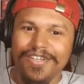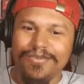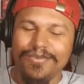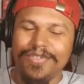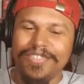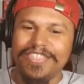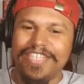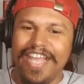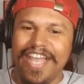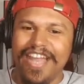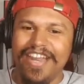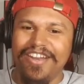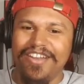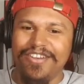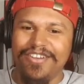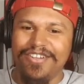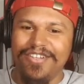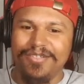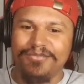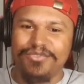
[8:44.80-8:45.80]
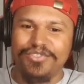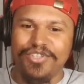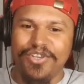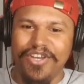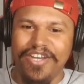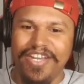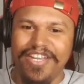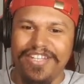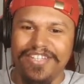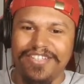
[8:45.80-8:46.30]
Was that, um,
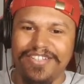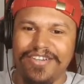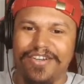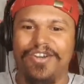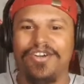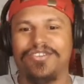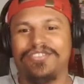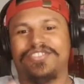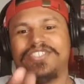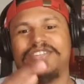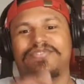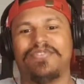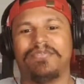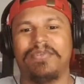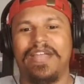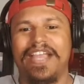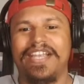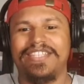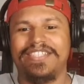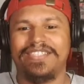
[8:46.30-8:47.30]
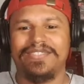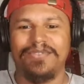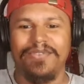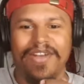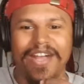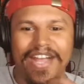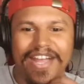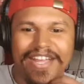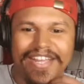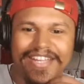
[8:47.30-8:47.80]
Shorty? Oh, some from X and
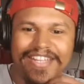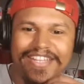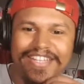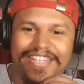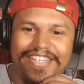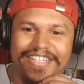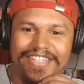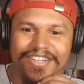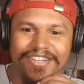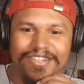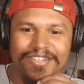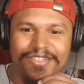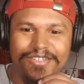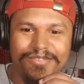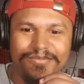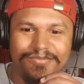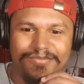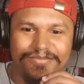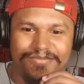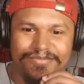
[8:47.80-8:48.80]
Y and, um,